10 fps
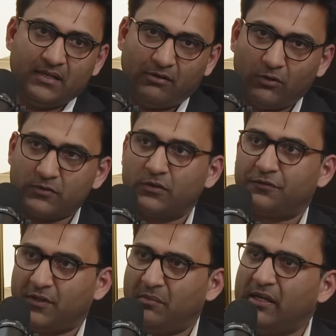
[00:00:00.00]
Rahul's good
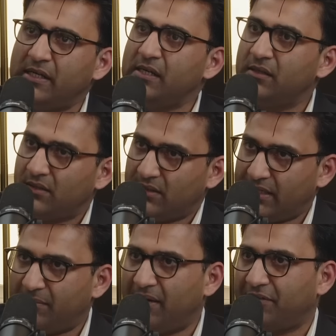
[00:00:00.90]
for the money.
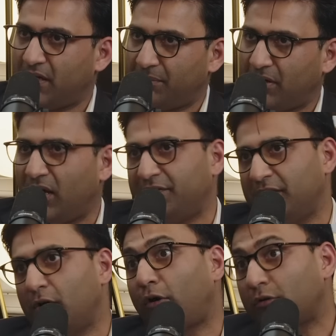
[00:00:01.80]
Let him have the cup of
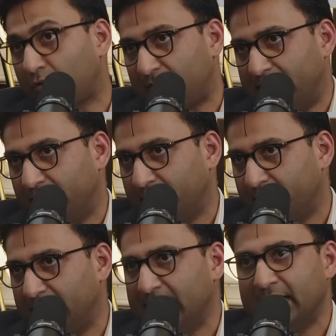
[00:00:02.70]
coffee on credit,
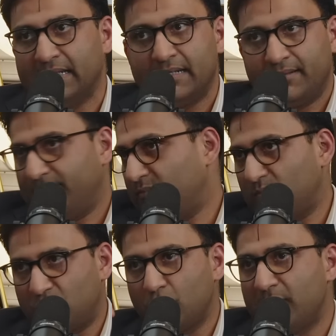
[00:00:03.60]
right?
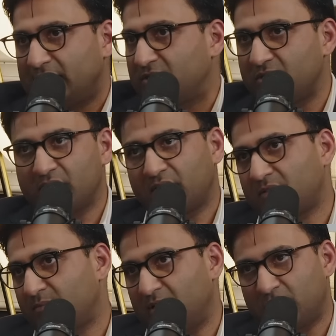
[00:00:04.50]
Two messages are
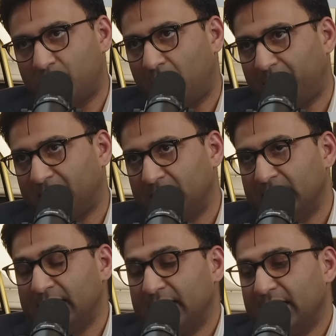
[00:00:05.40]
being swapped.
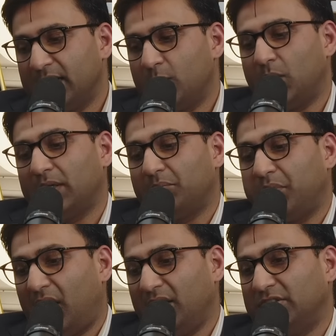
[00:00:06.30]
What
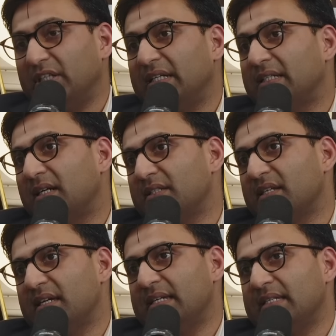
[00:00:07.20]
blockchain
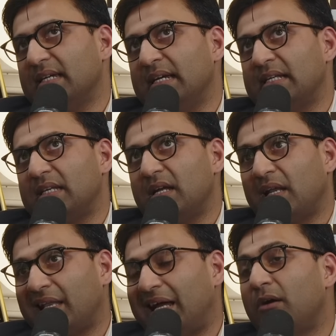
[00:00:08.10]
does is it
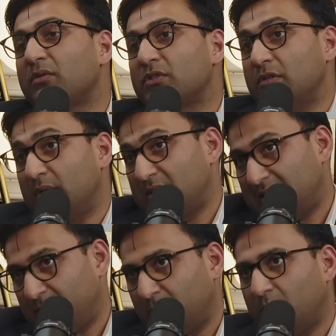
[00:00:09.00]
allows you, and
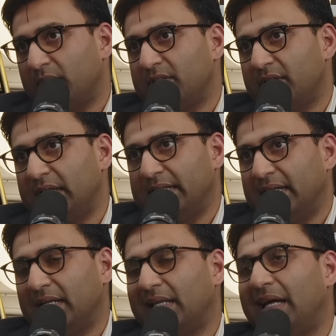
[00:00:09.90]
stablecoins
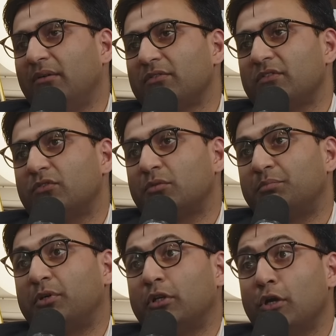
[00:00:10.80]
really, allows you to
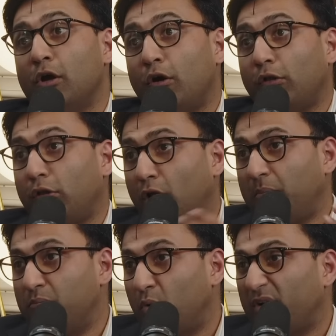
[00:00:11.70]
put a
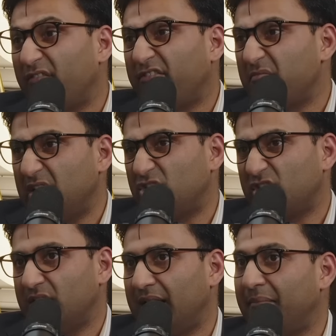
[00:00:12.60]
lot more
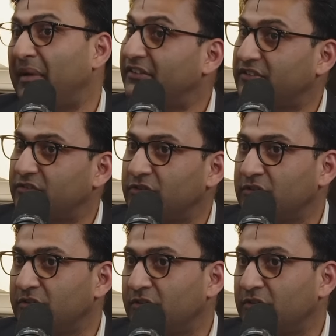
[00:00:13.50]
information in that message.